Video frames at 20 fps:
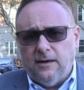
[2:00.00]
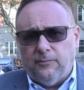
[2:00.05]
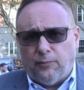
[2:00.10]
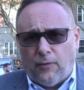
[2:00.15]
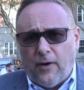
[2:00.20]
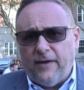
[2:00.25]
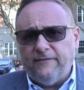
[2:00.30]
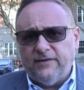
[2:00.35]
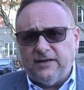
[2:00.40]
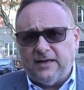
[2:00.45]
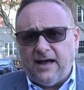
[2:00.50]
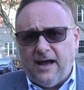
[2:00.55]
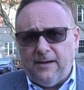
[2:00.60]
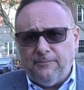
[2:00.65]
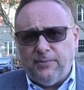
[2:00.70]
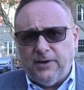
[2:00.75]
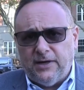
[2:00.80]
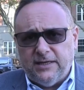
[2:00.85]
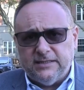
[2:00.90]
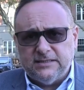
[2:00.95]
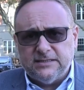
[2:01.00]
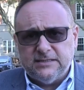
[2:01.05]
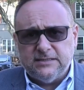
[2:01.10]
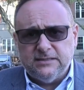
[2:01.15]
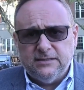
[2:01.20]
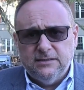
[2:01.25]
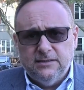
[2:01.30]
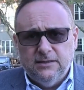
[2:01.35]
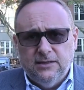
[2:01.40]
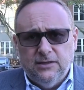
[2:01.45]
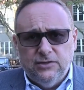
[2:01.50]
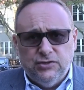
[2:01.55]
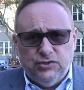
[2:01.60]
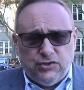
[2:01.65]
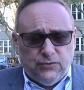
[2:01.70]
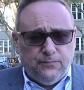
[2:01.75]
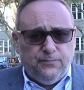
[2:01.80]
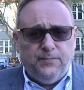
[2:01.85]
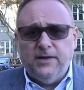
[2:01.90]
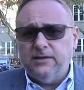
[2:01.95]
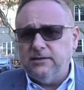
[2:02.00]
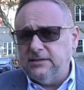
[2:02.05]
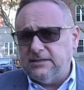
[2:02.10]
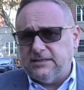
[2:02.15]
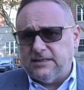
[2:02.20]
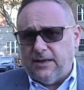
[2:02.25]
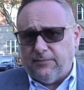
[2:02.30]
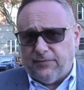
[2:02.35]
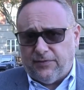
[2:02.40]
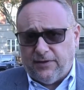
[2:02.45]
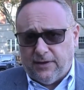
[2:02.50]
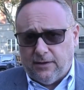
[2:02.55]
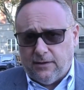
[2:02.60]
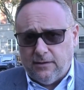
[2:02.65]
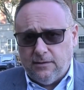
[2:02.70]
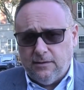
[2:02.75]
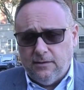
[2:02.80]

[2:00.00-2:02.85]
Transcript: private companies to build something.